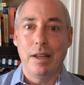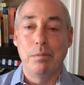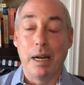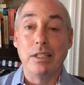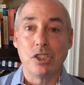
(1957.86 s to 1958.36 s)

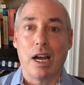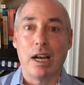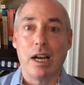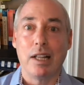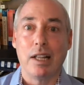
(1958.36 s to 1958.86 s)
and Biden is
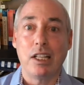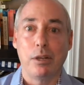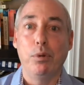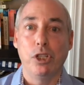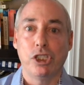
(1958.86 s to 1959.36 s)
unlikely to
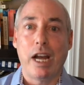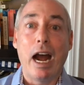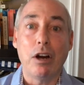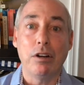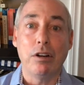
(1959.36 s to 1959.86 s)
push
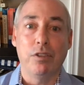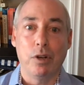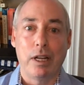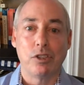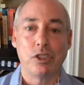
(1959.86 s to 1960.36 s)
hard for a
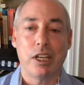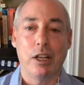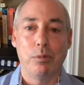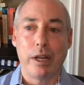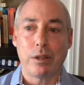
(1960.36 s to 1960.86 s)

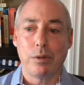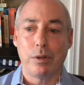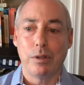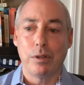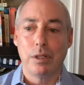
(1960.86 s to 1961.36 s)
large-scale
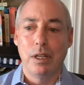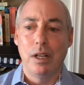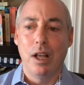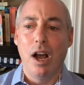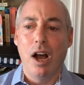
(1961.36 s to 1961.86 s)
breakthrough.
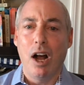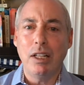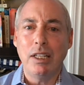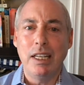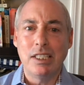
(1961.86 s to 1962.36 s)

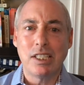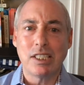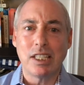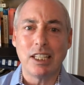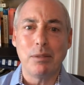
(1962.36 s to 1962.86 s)
All he needs
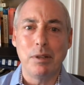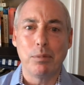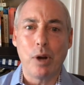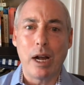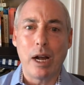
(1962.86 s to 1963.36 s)
is a little bit of
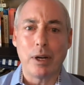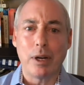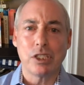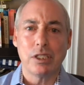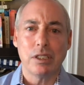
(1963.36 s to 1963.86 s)

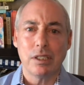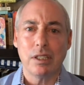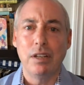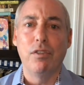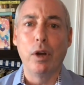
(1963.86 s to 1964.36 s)
progress
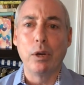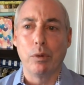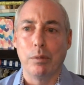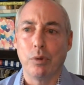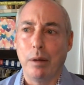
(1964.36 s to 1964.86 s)
in avoiding
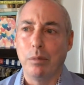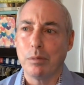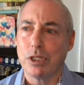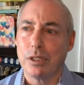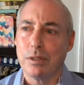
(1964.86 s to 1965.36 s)
real
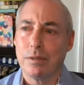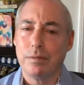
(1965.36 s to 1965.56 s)
problems.